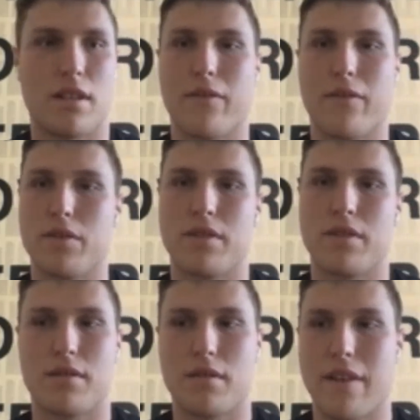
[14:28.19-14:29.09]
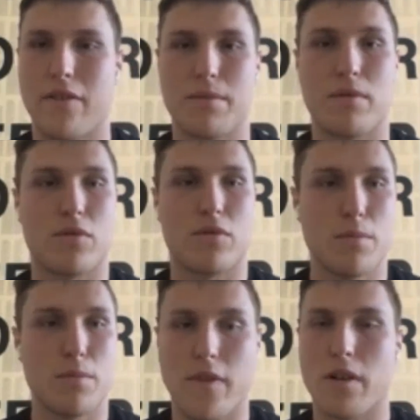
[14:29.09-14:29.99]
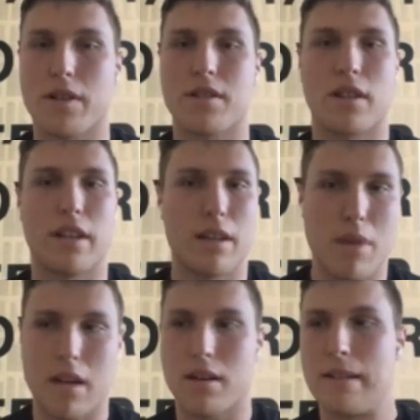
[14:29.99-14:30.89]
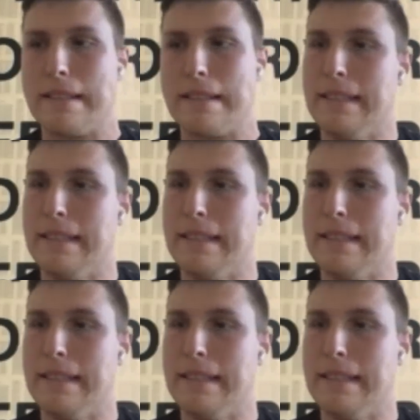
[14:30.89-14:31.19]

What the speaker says: Everyone's been super focused on getting better,